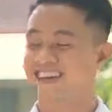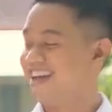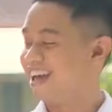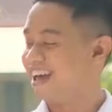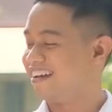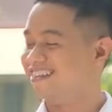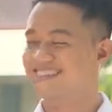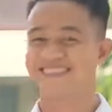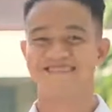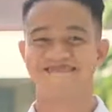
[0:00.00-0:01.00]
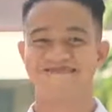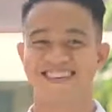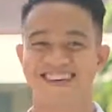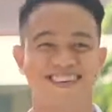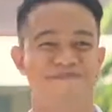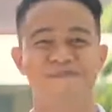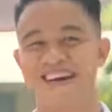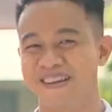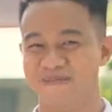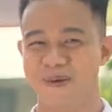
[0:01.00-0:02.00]
hence, and
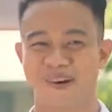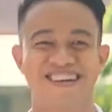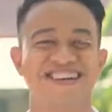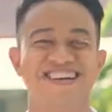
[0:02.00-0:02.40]
many more.